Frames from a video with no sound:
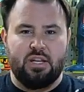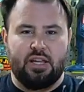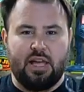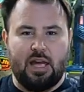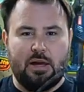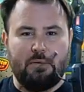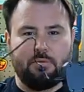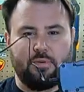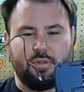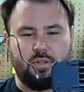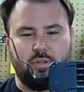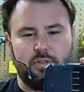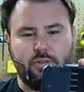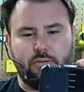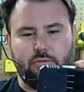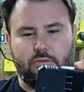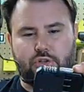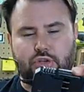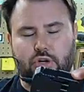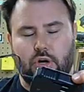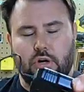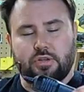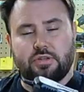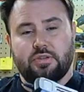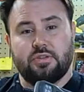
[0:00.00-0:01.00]
it came with a little
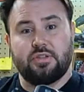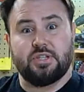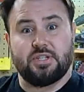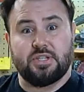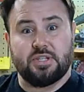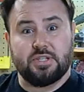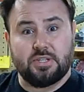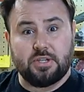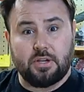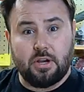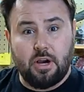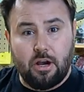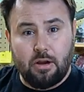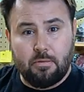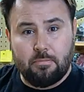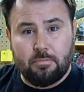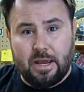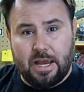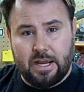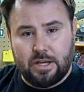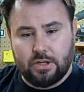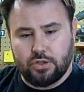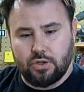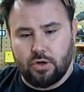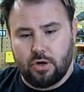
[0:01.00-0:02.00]
charger. This is a
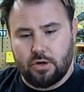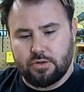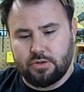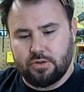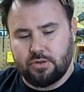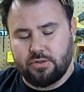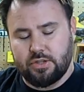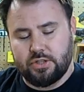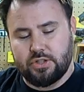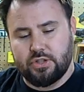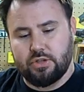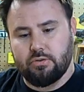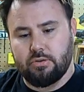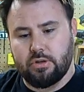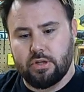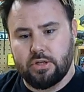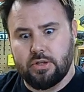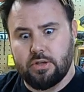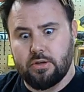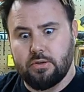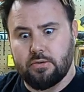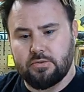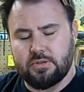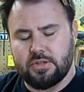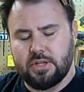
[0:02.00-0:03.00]
compact charger that you can
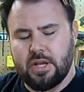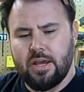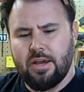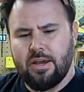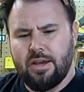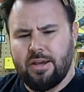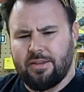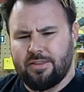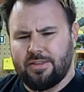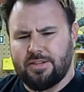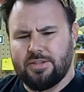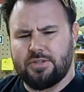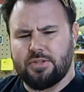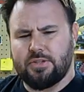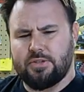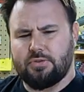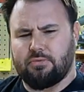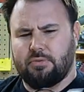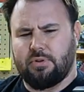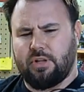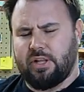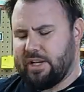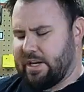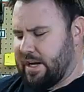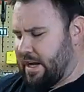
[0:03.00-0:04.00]
use. This
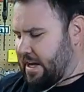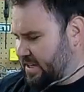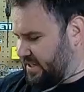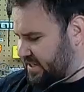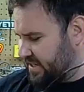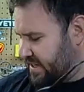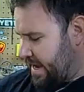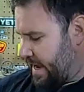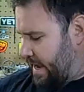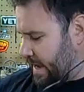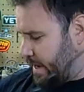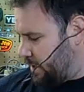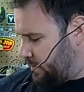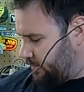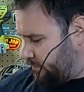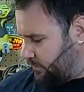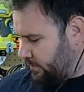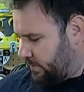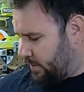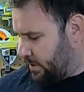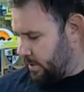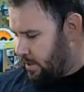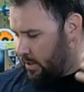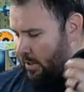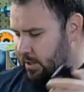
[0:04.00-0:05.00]
is really nice to
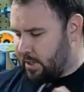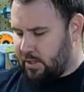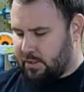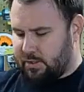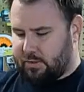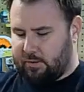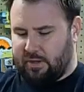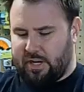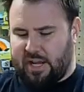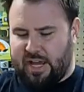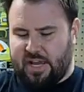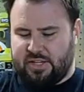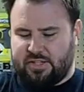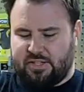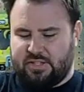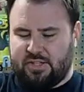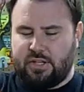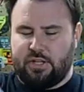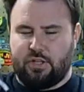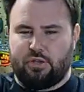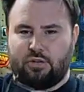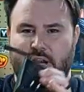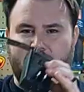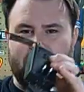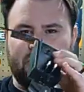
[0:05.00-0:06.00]
have. So it has
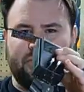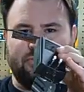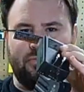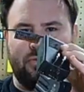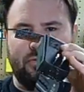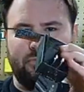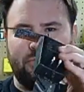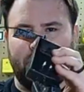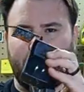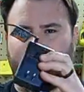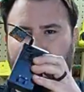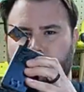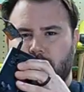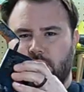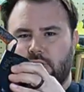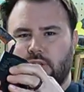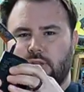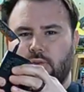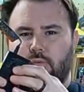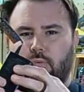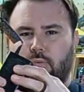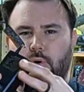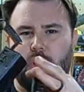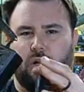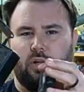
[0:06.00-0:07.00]
the transformer that goes
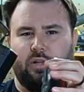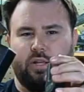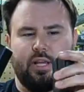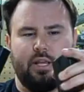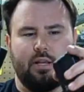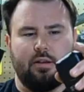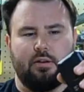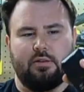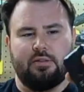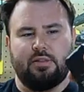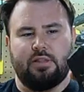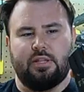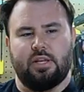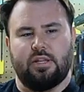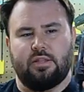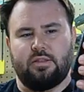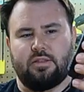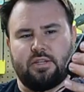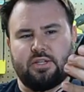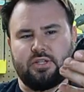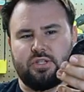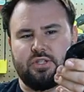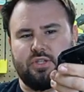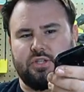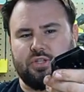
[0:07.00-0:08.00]
wall here, and then
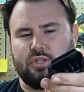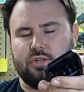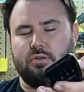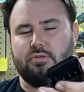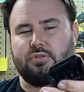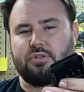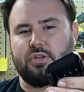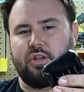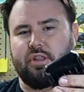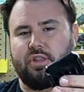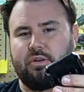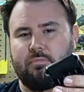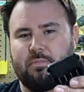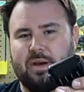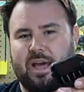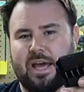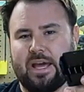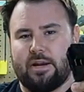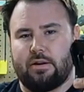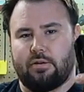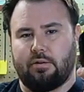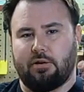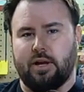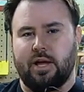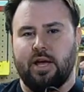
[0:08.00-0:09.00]
this just goes on the
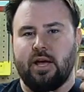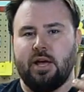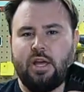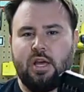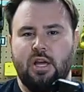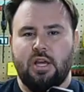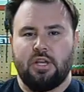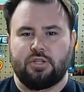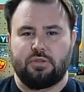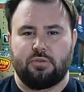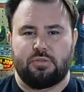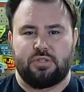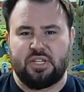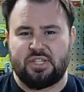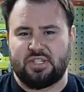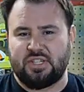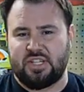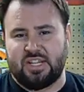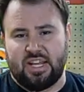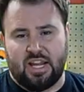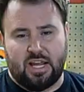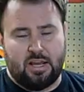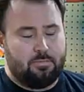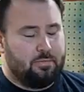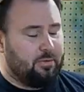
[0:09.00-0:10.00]
battery. So it
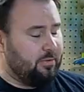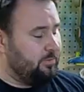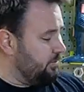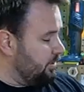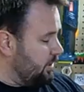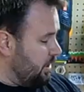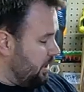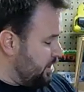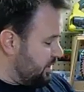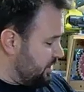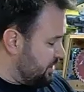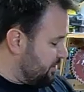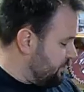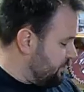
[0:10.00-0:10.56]
doesn't take up a lot